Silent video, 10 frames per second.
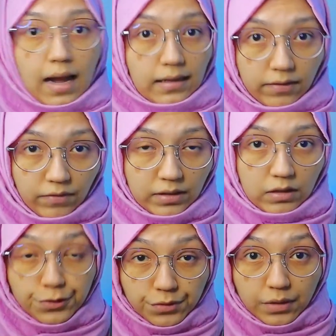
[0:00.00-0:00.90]
activity.
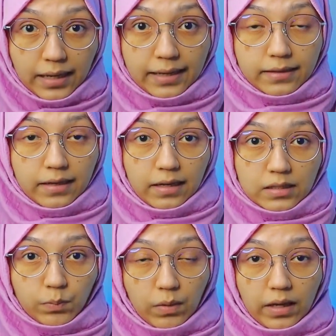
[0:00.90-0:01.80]
You can
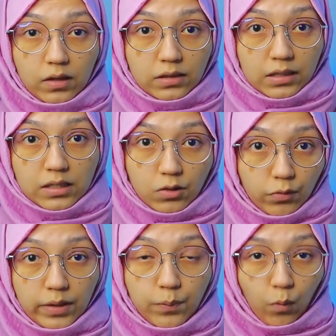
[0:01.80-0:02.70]
explain these
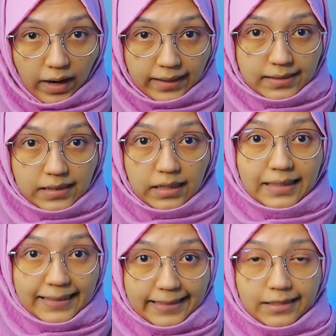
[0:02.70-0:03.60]
3 points in
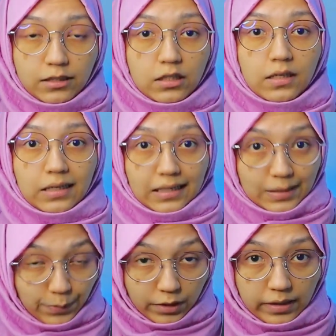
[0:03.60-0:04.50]
each
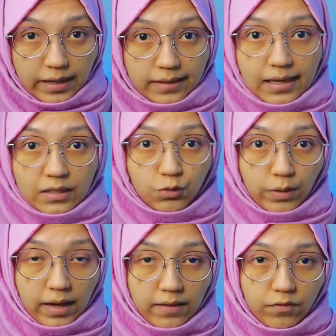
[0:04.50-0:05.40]
experience that you
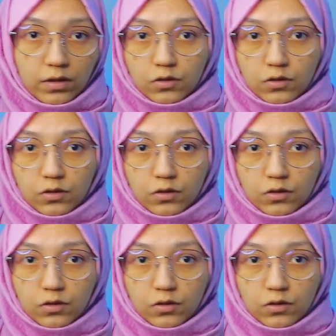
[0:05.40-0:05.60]
have.